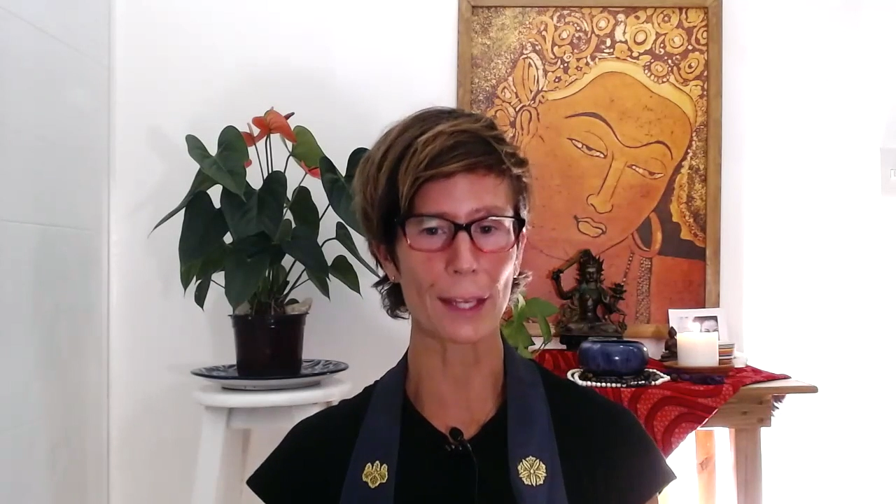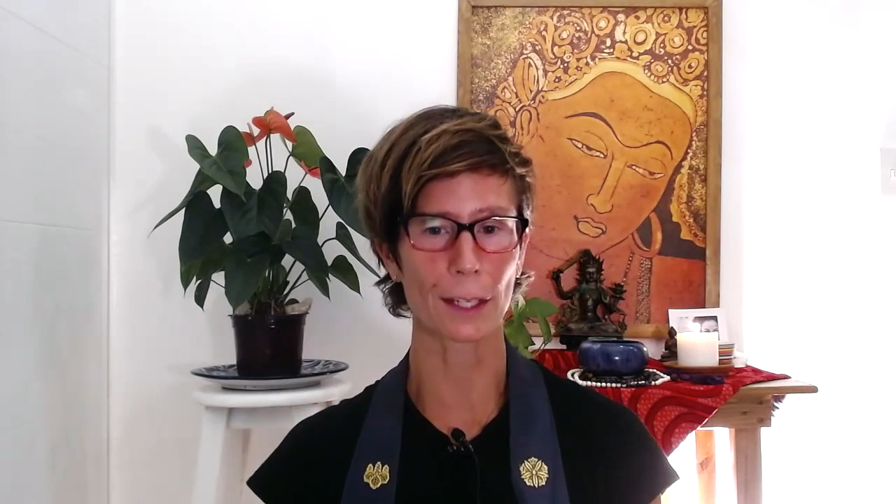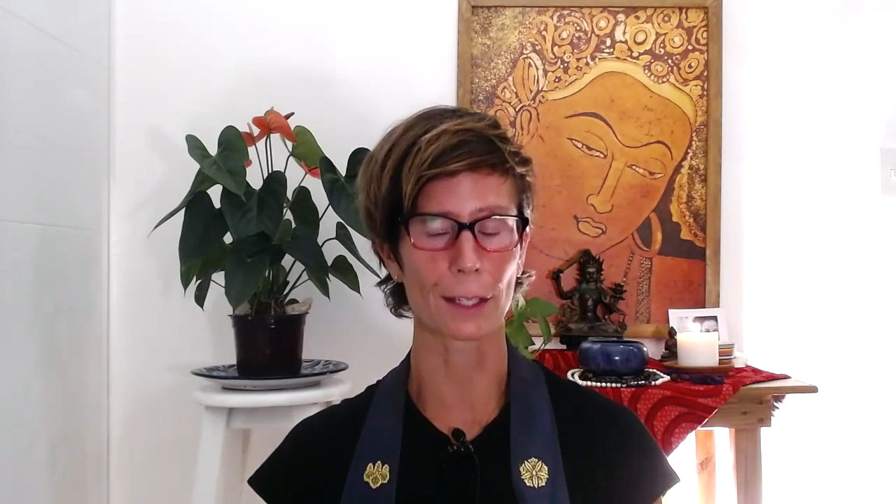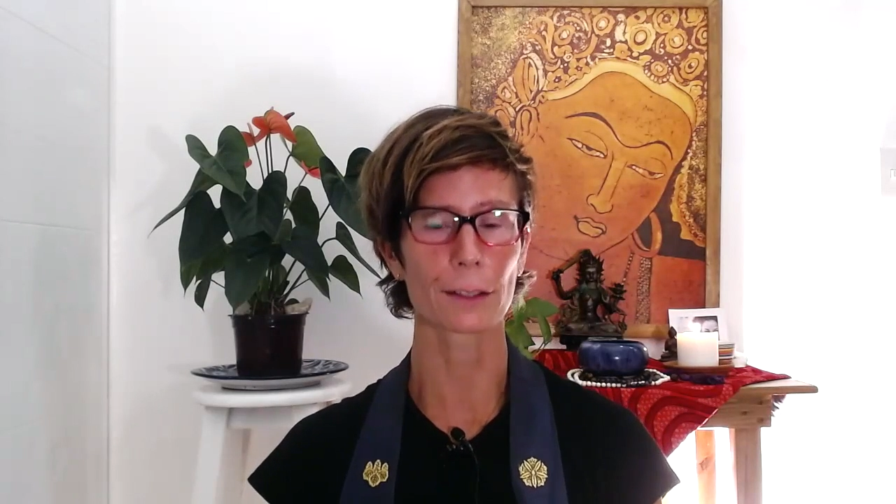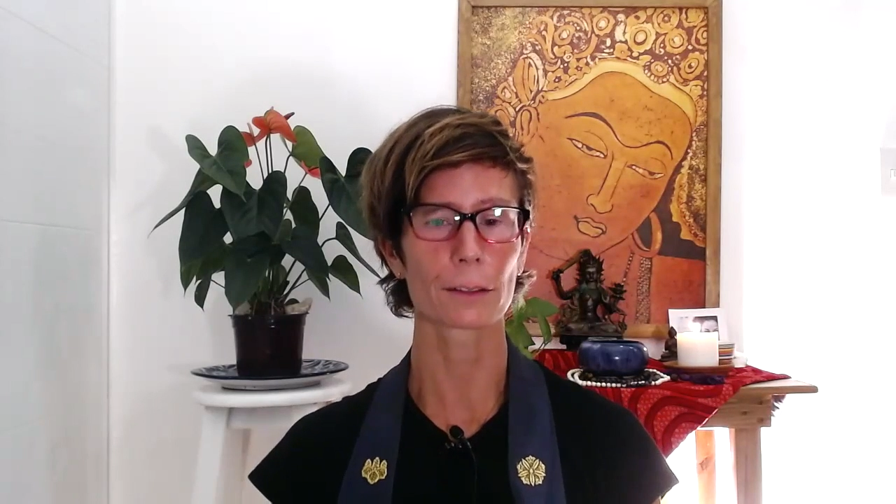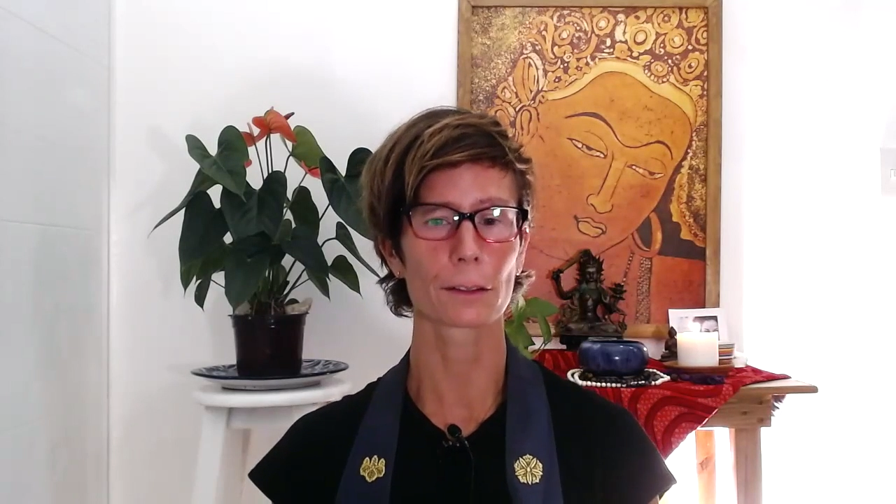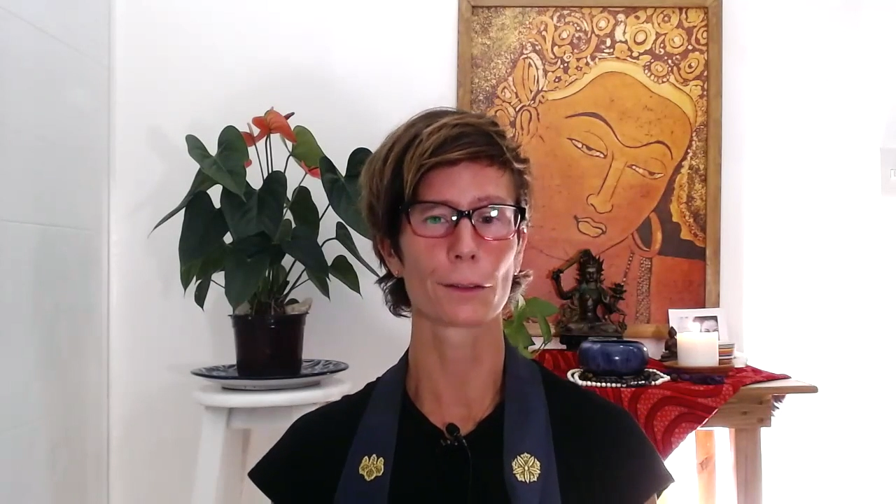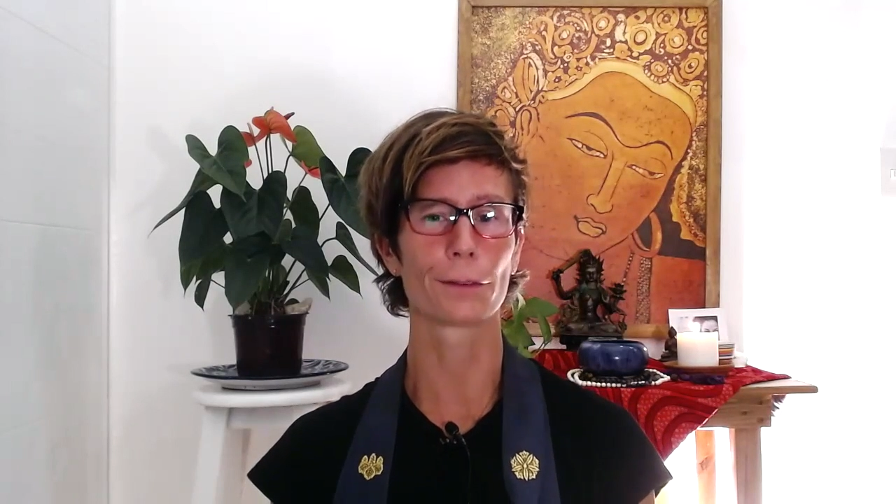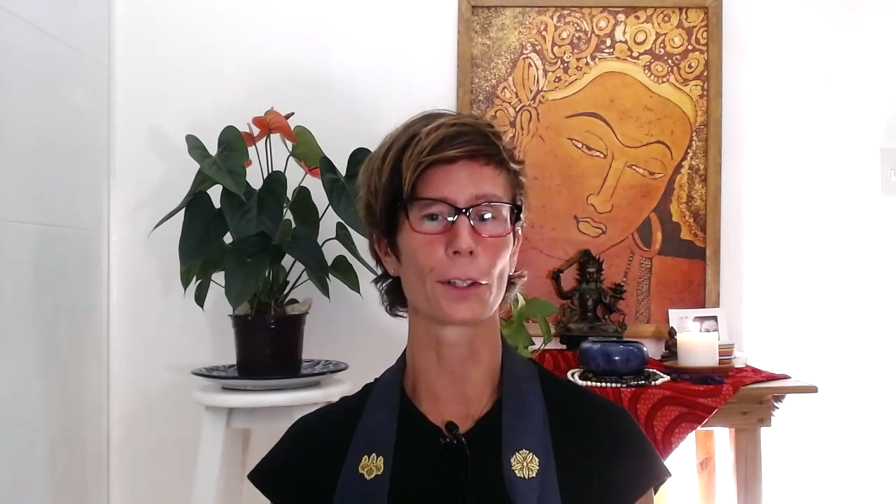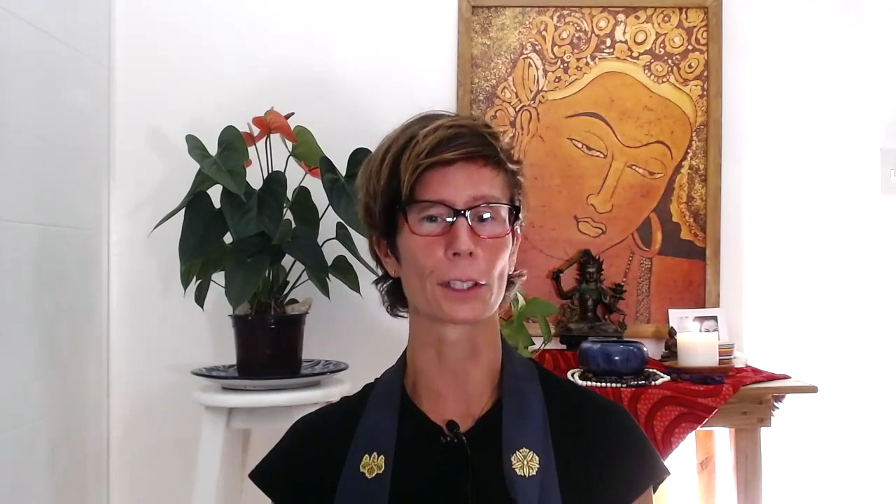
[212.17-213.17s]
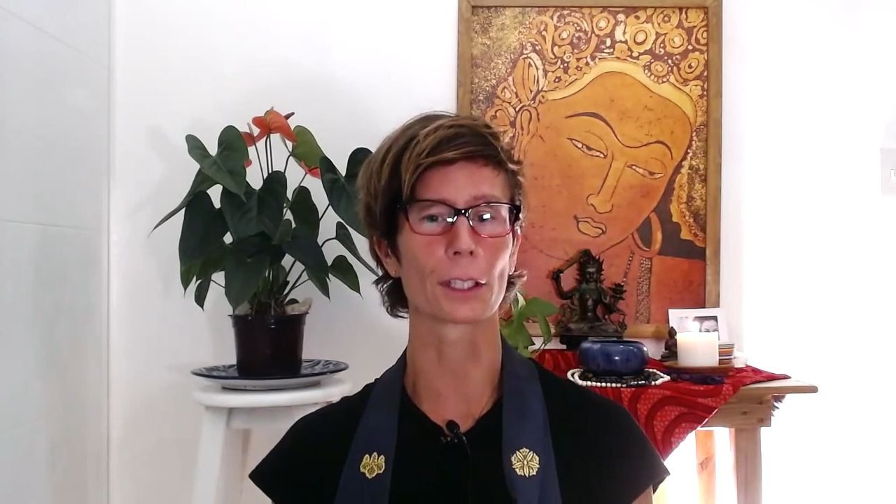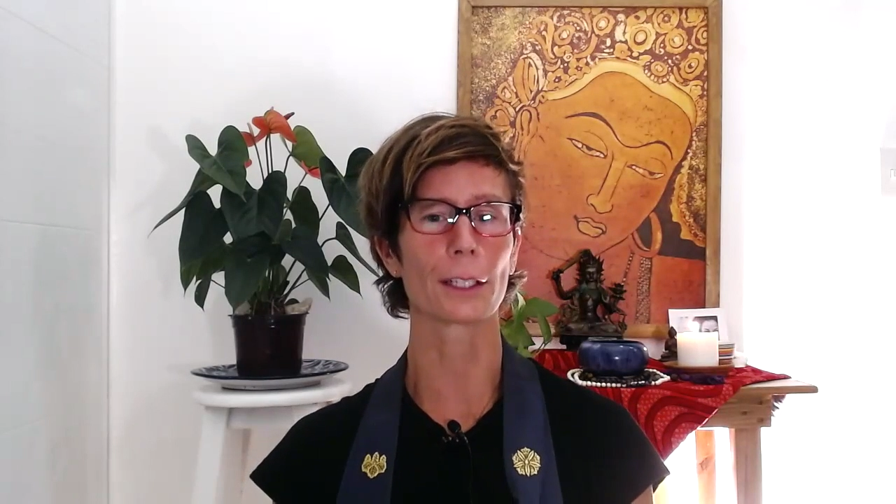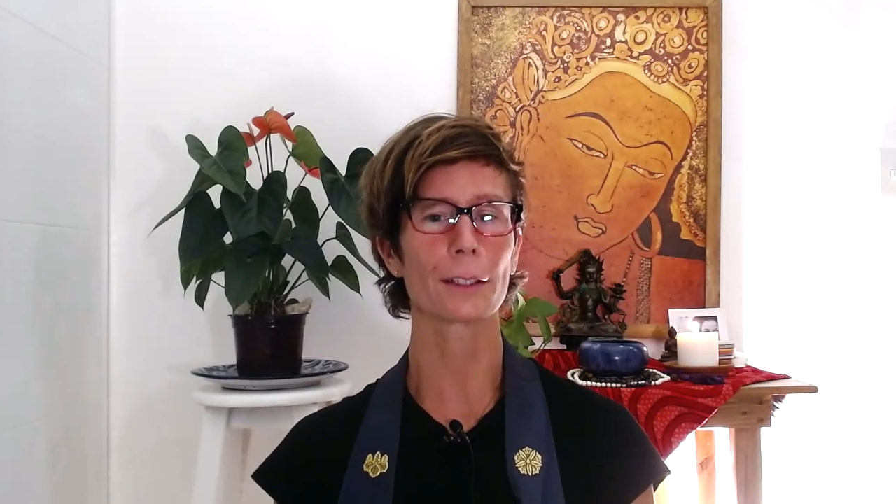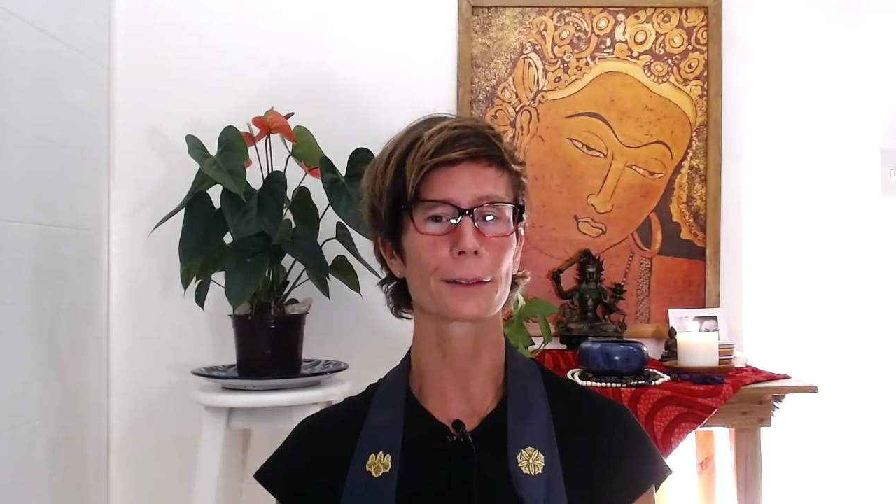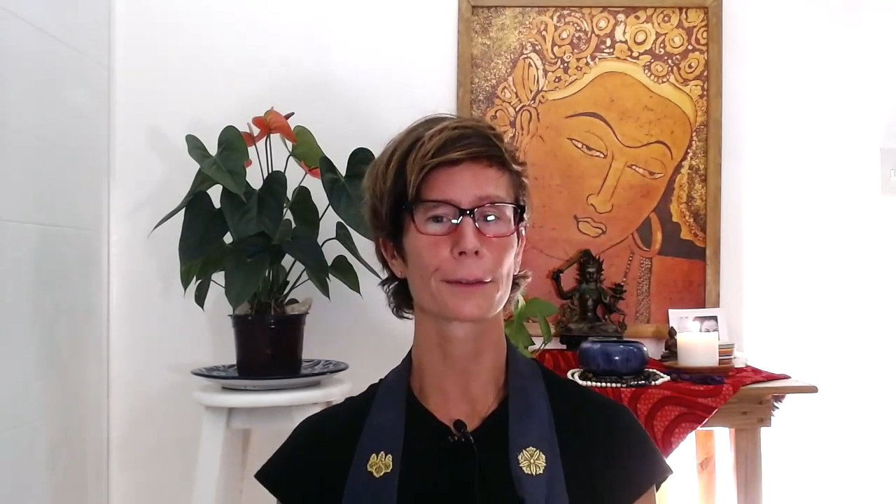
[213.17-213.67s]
it overtly,